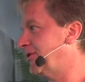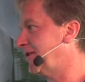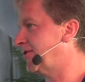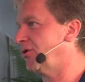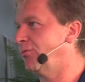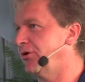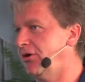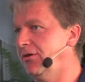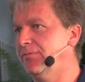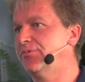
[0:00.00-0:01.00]
just so we're
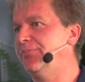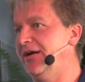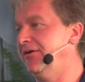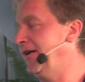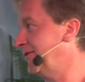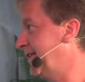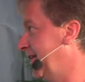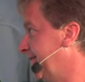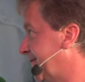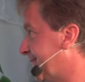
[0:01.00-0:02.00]
all preparing
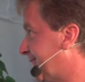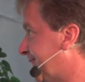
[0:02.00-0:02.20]
ourselves.